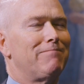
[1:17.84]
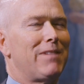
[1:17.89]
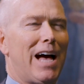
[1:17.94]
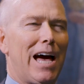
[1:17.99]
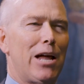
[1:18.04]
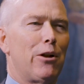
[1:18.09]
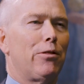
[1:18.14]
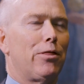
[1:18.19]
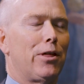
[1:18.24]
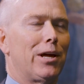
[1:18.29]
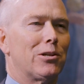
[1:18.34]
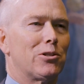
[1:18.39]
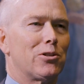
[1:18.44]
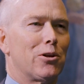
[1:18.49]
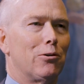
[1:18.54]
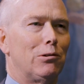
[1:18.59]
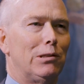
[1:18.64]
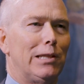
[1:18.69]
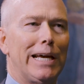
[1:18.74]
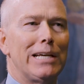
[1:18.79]
I don't think
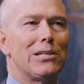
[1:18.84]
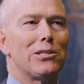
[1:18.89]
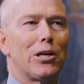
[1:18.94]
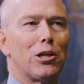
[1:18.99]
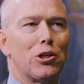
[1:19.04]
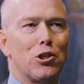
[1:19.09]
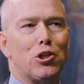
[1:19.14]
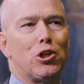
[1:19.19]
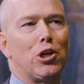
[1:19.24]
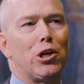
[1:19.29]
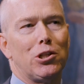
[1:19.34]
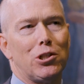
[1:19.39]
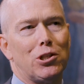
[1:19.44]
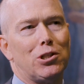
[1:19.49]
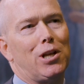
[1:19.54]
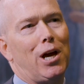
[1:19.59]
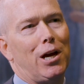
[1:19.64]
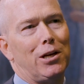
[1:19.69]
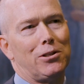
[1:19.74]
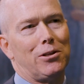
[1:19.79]
so. LASIK
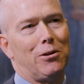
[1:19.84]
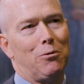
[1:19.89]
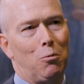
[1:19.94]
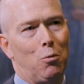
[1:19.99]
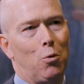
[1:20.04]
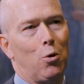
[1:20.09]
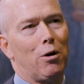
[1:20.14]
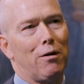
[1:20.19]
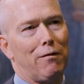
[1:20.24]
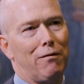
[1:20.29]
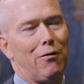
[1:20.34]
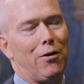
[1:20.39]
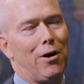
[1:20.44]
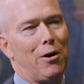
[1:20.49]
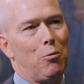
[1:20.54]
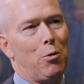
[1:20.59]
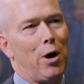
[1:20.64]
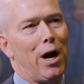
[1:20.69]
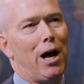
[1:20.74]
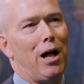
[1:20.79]
just doesn't work
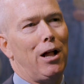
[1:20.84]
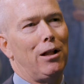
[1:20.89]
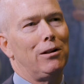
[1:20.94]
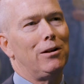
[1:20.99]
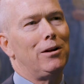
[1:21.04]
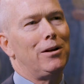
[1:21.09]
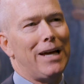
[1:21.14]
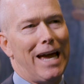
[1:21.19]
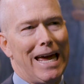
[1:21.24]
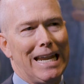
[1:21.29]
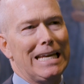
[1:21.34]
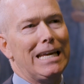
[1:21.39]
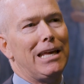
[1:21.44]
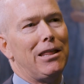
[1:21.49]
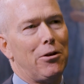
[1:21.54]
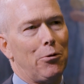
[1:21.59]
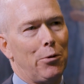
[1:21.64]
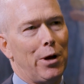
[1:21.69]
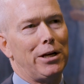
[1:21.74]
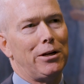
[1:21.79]
very well at
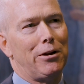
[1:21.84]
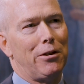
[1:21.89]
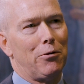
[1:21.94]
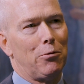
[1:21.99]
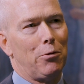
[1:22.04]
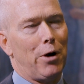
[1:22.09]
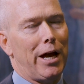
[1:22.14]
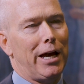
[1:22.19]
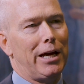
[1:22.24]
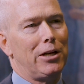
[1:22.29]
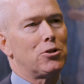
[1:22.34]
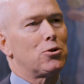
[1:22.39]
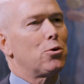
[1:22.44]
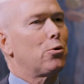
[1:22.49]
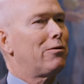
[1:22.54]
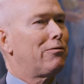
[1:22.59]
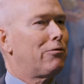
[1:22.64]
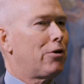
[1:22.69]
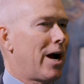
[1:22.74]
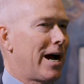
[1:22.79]
either end of the range
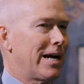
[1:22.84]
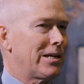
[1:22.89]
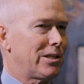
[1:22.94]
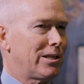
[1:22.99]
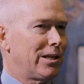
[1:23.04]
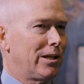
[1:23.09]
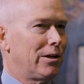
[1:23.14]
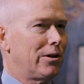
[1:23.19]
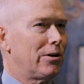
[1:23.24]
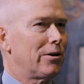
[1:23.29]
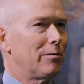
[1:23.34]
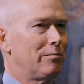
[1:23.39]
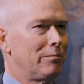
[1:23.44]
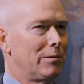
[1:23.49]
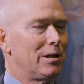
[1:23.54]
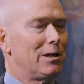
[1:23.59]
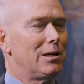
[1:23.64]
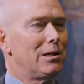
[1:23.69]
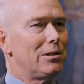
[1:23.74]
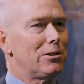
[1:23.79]
or for high cylinder.
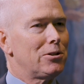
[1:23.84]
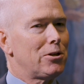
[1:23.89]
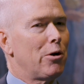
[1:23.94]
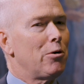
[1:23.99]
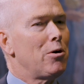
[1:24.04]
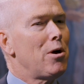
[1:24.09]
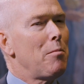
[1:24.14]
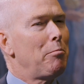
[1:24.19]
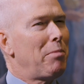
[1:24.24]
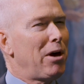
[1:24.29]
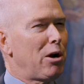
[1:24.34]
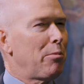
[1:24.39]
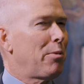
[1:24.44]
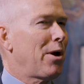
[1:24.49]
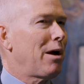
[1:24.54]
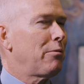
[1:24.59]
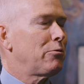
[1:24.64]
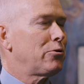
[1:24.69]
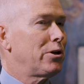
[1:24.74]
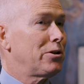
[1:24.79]
So better
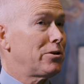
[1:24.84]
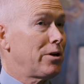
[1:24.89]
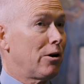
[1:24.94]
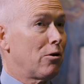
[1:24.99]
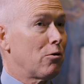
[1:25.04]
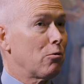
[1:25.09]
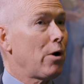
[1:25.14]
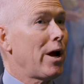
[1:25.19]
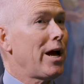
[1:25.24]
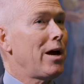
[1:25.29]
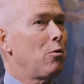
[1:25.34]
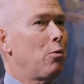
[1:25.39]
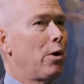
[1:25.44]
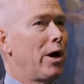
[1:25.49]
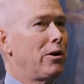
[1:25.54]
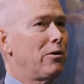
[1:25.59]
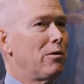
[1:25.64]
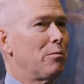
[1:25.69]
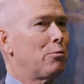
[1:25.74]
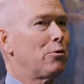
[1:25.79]
biometry is a great
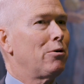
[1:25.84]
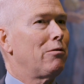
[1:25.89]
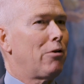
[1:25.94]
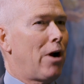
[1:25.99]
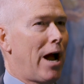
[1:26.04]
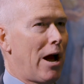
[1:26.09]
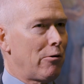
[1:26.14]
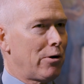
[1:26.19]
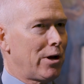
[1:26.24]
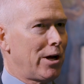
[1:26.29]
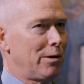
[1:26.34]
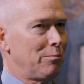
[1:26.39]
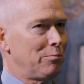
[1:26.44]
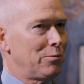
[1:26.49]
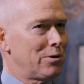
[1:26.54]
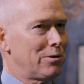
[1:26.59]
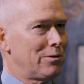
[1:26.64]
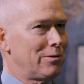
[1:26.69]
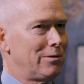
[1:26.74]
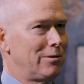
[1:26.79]
way to improve our
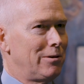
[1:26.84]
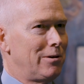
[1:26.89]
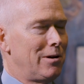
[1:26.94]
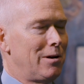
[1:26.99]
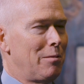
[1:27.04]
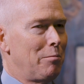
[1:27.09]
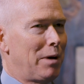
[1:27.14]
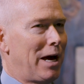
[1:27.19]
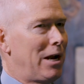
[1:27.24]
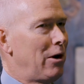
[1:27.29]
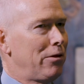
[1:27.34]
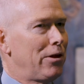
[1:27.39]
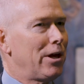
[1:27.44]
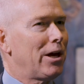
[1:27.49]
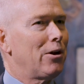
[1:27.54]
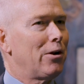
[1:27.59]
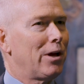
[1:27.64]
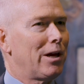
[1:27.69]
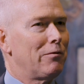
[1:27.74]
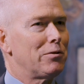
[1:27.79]
outcomes, but I don't
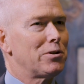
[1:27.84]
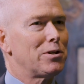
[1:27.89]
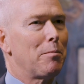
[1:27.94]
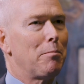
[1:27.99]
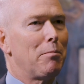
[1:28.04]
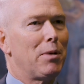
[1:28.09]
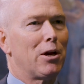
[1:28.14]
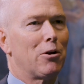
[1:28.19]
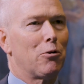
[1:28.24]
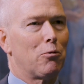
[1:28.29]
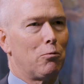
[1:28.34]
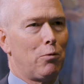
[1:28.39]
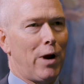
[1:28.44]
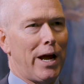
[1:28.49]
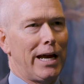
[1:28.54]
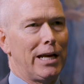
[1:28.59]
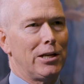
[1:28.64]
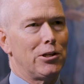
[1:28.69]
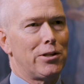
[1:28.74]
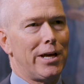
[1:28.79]
think it'll give us a bigger
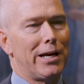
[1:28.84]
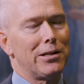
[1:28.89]
range.